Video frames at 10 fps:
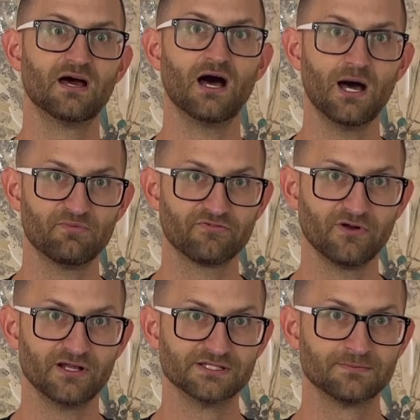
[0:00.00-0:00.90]
up
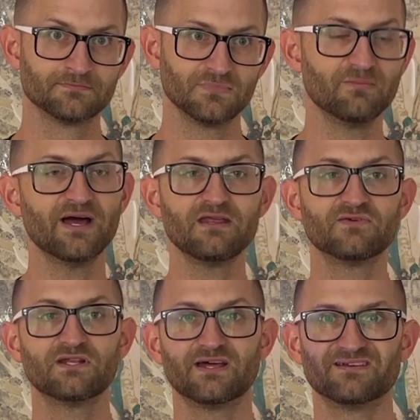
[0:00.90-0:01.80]
front. You might
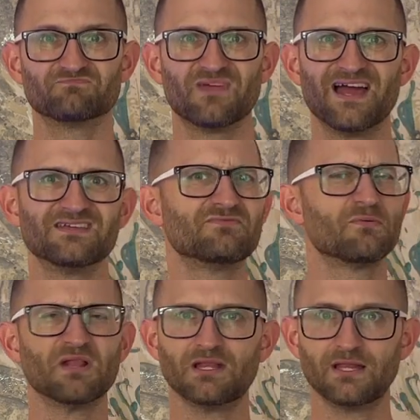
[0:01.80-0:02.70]
even give them
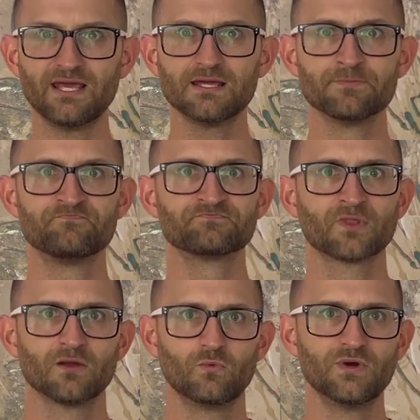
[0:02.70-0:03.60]
a link
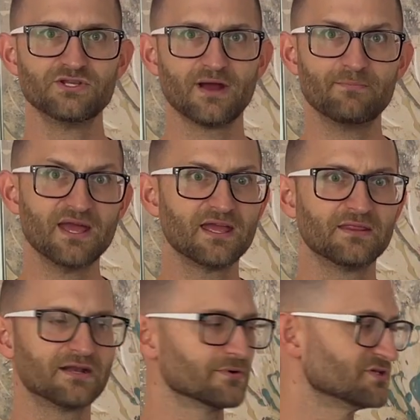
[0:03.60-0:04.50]
when you're making
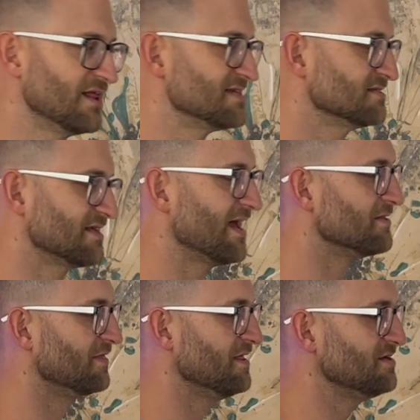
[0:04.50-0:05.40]
that original ask and say, hey,
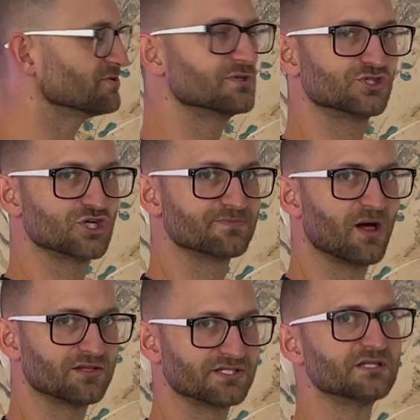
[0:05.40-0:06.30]
these are the church
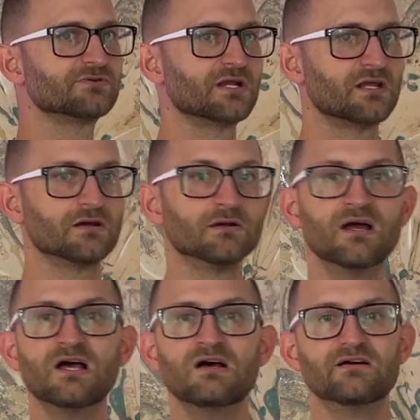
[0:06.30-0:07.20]
policies right here
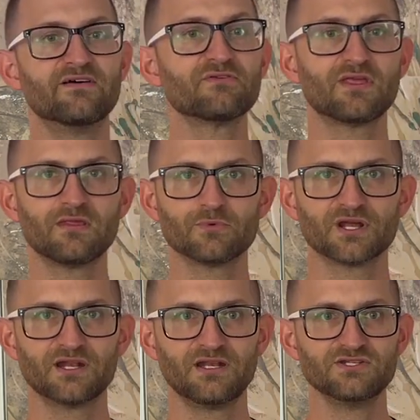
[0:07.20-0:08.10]
of everything that we're
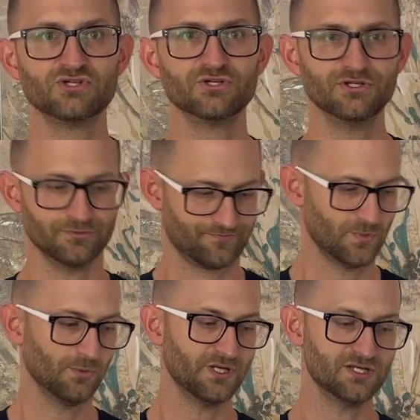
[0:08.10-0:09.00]
going to need you to do.
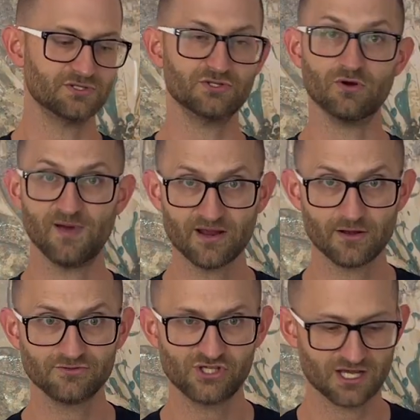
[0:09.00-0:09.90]
We need you to do a
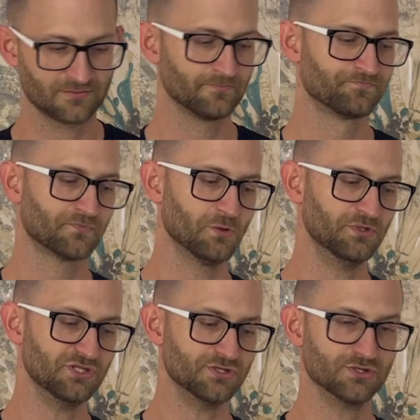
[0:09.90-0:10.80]
background check. We
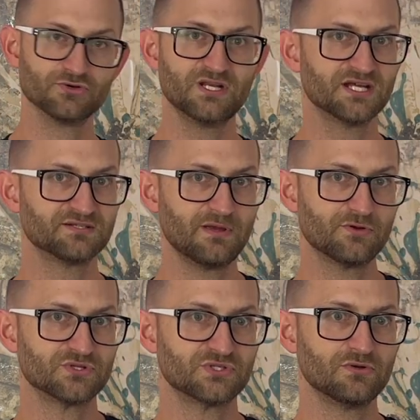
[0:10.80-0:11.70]
need you to agree not to be
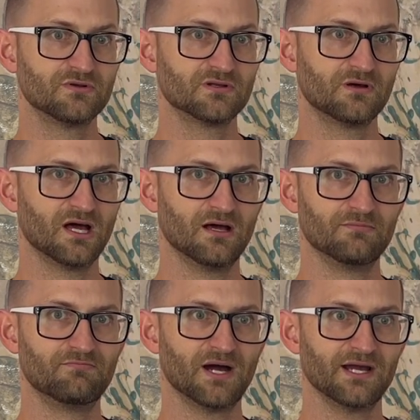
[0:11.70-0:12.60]
with the student
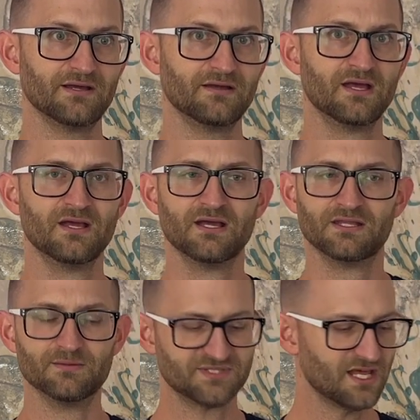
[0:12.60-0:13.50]
by
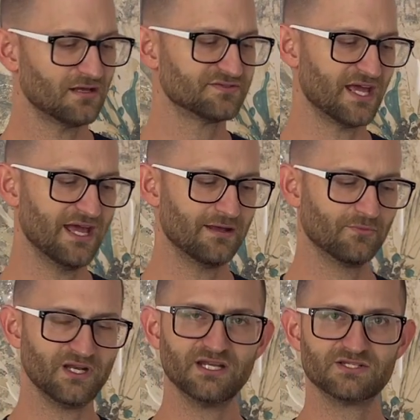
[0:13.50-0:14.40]
themselves, and
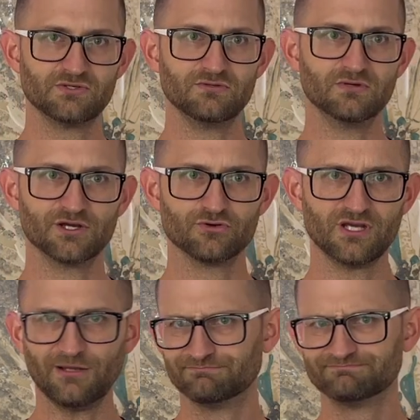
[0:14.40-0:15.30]
we need to agree,